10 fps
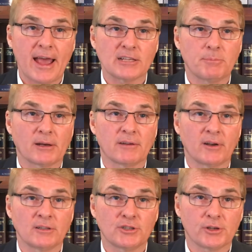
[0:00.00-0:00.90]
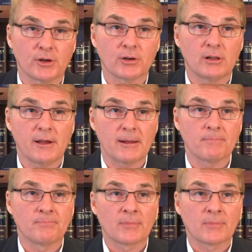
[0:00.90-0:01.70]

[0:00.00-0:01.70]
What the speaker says: aspect of an unsecured claim.